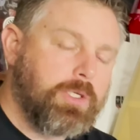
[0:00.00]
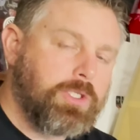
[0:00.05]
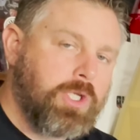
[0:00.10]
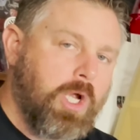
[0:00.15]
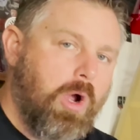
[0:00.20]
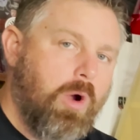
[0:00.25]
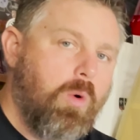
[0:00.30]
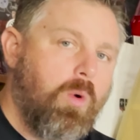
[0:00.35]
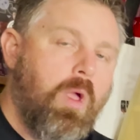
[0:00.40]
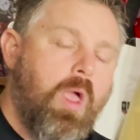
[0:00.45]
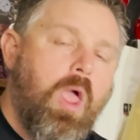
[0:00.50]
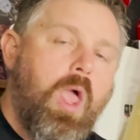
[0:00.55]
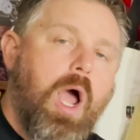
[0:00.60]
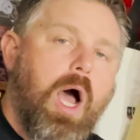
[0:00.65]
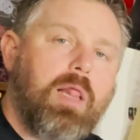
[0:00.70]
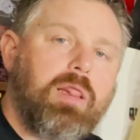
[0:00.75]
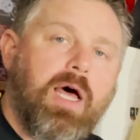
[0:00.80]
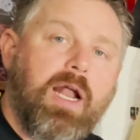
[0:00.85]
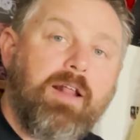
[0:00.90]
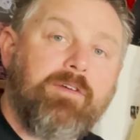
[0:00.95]
So
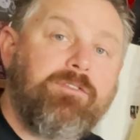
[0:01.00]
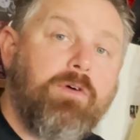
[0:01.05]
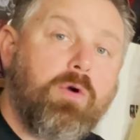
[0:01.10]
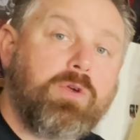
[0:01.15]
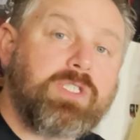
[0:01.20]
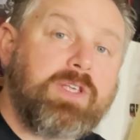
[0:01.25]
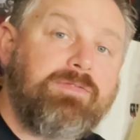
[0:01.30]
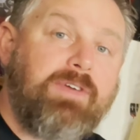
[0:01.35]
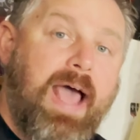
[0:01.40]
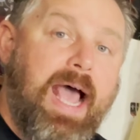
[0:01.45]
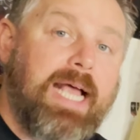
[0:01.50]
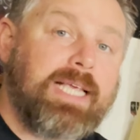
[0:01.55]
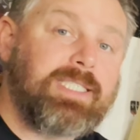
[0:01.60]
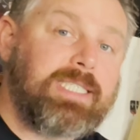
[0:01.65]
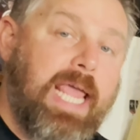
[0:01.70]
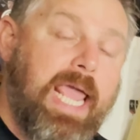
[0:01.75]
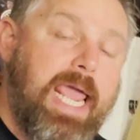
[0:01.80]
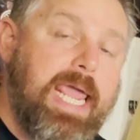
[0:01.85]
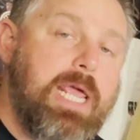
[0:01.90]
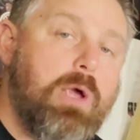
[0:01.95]
a lot of folks have
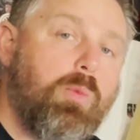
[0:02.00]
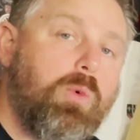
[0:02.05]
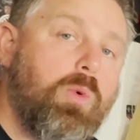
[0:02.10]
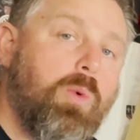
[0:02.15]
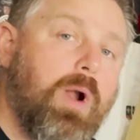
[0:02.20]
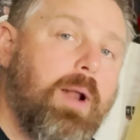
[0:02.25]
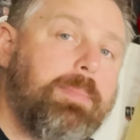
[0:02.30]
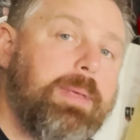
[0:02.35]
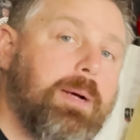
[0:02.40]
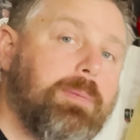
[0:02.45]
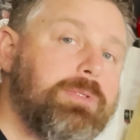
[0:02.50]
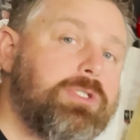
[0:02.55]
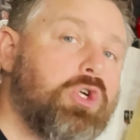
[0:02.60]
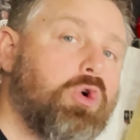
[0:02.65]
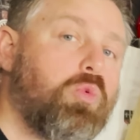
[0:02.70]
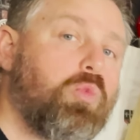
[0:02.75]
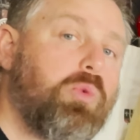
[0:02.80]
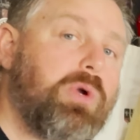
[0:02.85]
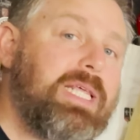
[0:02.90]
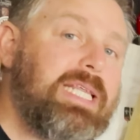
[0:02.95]
asked, hey, we want to be able
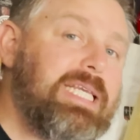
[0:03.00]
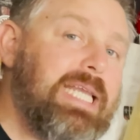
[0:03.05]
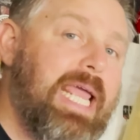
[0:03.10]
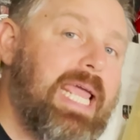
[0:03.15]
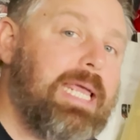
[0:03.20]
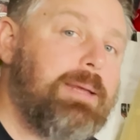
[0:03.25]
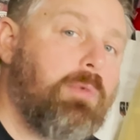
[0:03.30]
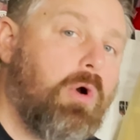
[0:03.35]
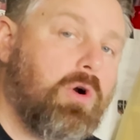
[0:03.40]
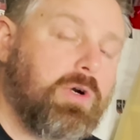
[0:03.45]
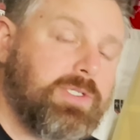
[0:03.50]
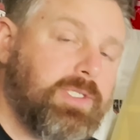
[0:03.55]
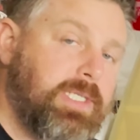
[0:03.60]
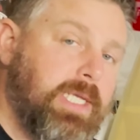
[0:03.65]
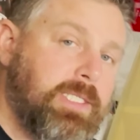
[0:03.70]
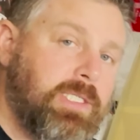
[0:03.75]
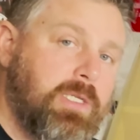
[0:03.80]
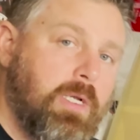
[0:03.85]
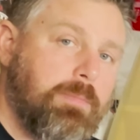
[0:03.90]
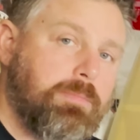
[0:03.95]
to rename our
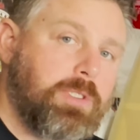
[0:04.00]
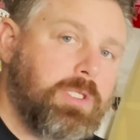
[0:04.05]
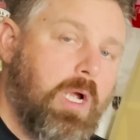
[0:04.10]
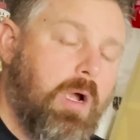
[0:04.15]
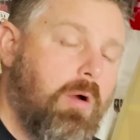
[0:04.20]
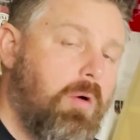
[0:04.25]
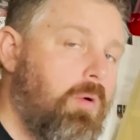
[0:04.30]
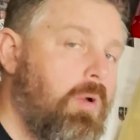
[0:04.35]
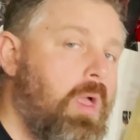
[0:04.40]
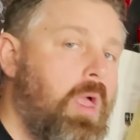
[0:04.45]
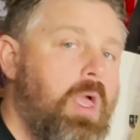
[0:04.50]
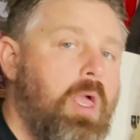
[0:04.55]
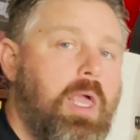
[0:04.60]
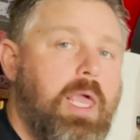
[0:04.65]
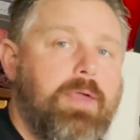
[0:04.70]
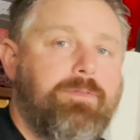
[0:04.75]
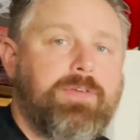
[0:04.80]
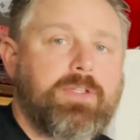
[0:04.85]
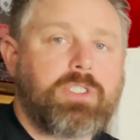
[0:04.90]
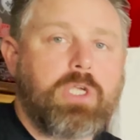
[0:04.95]
system. So
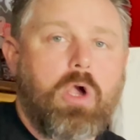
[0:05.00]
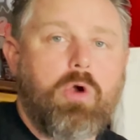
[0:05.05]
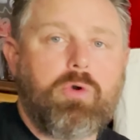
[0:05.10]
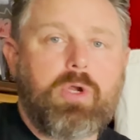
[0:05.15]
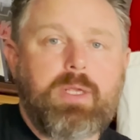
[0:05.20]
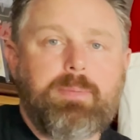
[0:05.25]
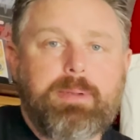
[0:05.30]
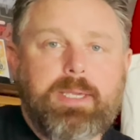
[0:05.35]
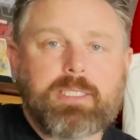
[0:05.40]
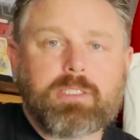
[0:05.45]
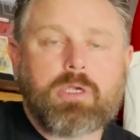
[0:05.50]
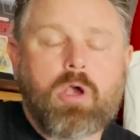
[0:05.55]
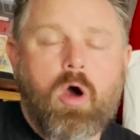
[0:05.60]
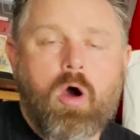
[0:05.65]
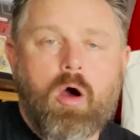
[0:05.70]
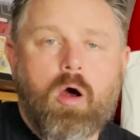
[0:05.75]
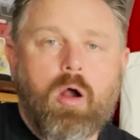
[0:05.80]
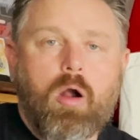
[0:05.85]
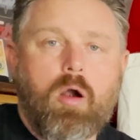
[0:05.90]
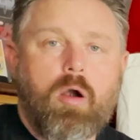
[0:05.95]
if it's ODB's
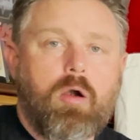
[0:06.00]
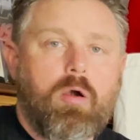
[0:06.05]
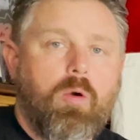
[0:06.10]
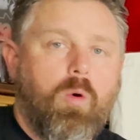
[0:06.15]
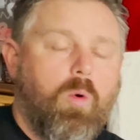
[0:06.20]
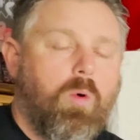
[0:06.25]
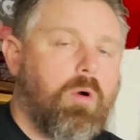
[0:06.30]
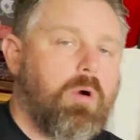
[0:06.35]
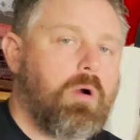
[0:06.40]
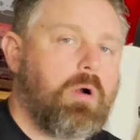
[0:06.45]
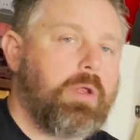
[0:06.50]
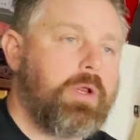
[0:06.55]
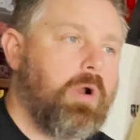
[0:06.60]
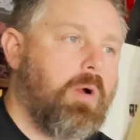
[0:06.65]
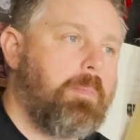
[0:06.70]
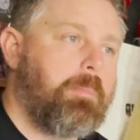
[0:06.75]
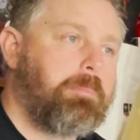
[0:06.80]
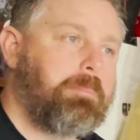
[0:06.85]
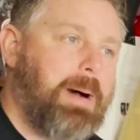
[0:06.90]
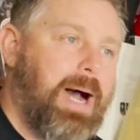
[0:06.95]
car or,
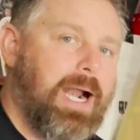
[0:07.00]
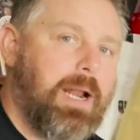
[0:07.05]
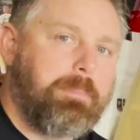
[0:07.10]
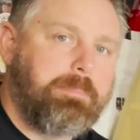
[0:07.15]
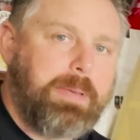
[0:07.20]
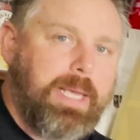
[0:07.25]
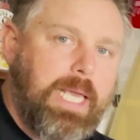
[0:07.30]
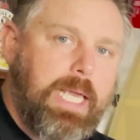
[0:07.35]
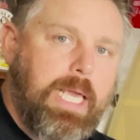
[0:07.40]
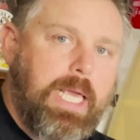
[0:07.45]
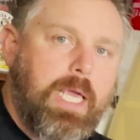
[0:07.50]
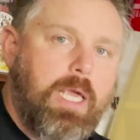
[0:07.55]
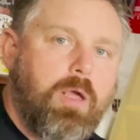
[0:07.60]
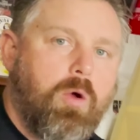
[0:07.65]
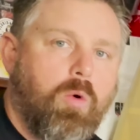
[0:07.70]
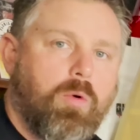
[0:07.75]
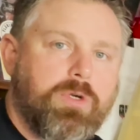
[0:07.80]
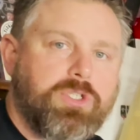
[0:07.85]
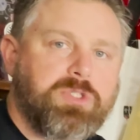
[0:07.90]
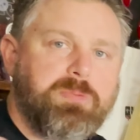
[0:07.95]
Bada Bing
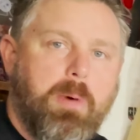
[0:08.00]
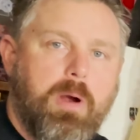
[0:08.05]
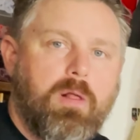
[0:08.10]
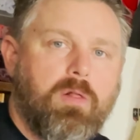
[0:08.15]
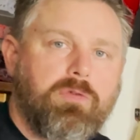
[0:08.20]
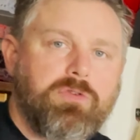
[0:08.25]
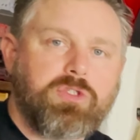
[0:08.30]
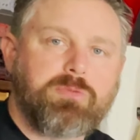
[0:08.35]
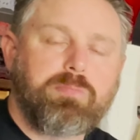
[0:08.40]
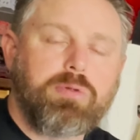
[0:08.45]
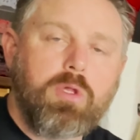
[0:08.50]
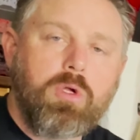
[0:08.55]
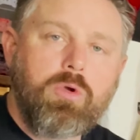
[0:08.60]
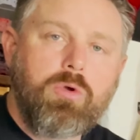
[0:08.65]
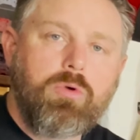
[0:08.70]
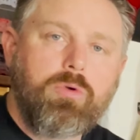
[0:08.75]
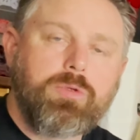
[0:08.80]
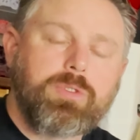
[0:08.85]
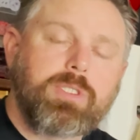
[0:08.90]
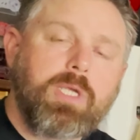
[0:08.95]
or Smuggler's
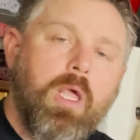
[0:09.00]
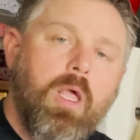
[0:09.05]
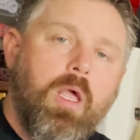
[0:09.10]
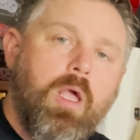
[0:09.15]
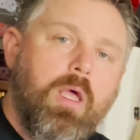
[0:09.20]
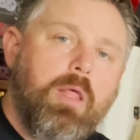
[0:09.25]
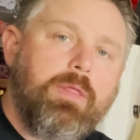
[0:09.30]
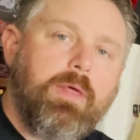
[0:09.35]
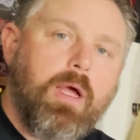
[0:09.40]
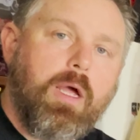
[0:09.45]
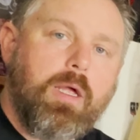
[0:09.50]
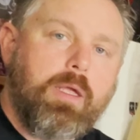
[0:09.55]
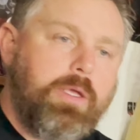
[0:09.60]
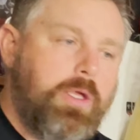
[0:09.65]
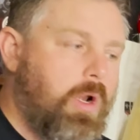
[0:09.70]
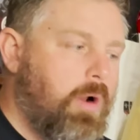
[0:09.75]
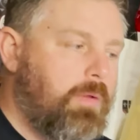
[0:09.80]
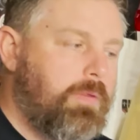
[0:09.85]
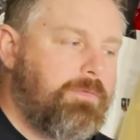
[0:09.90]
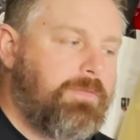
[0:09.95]
Blues, the,
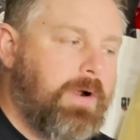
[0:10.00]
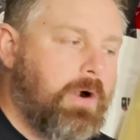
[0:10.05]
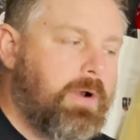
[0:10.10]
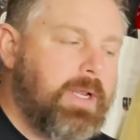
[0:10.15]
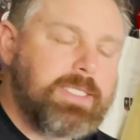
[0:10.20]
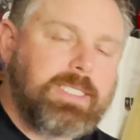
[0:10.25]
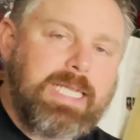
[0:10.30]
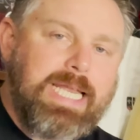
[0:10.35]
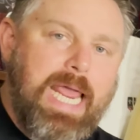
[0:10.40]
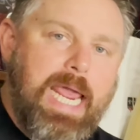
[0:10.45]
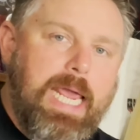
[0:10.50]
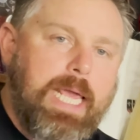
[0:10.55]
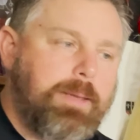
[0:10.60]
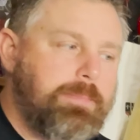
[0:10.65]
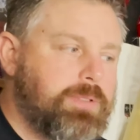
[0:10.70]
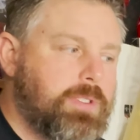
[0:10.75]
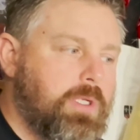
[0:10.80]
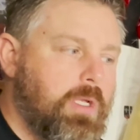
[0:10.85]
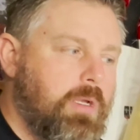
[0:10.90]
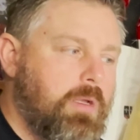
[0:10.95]
various
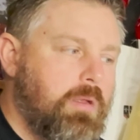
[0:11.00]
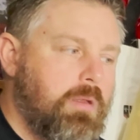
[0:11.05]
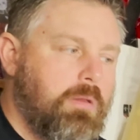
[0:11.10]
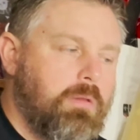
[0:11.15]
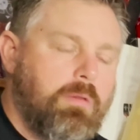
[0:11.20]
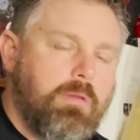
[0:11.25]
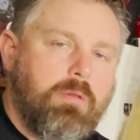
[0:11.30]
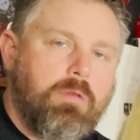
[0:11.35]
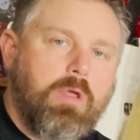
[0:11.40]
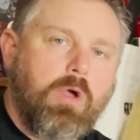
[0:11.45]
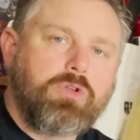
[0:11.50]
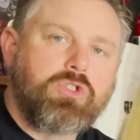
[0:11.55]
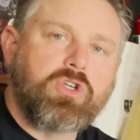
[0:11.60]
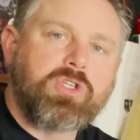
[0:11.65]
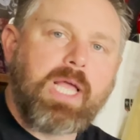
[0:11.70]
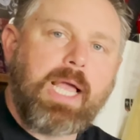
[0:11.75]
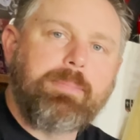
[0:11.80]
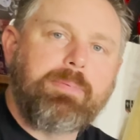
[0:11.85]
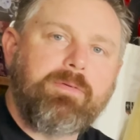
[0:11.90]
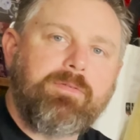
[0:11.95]
names, those are
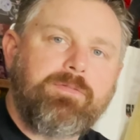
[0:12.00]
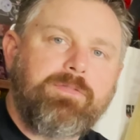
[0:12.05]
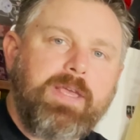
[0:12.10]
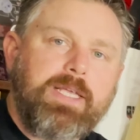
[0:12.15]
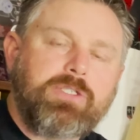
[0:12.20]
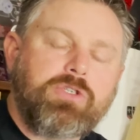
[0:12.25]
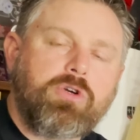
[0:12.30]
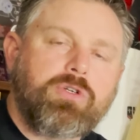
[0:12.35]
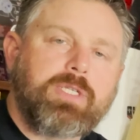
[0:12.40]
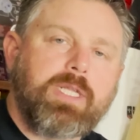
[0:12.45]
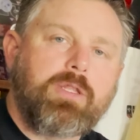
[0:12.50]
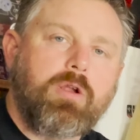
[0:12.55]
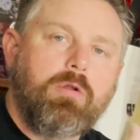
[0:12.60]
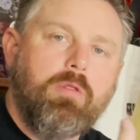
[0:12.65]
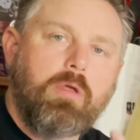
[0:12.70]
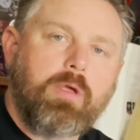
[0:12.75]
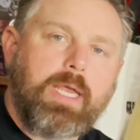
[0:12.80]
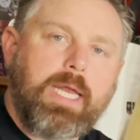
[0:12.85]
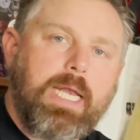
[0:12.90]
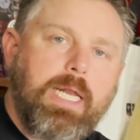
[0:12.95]
type of features that they're
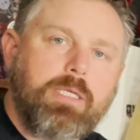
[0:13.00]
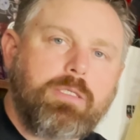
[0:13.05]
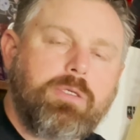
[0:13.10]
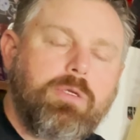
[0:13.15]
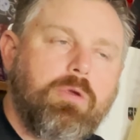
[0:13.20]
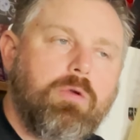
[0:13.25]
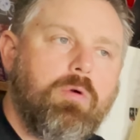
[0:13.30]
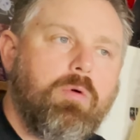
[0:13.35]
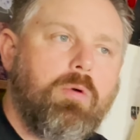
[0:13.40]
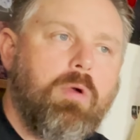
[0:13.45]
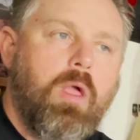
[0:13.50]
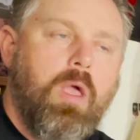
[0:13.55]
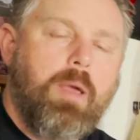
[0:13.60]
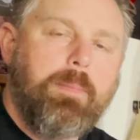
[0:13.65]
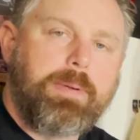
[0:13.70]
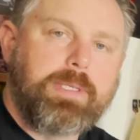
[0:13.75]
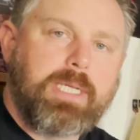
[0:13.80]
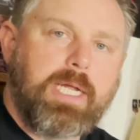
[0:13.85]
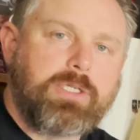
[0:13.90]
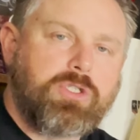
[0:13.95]
looking into
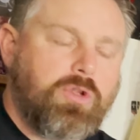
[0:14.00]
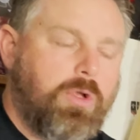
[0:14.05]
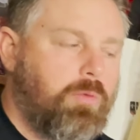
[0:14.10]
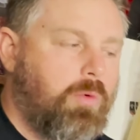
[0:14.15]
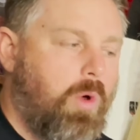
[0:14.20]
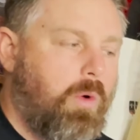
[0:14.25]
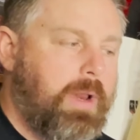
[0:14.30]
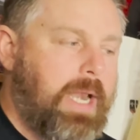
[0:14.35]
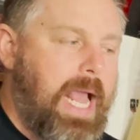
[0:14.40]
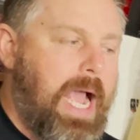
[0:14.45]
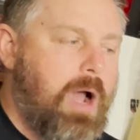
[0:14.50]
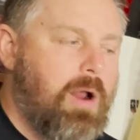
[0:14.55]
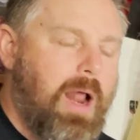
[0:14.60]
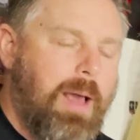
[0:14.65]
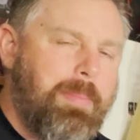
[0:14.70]
potentially rolling out.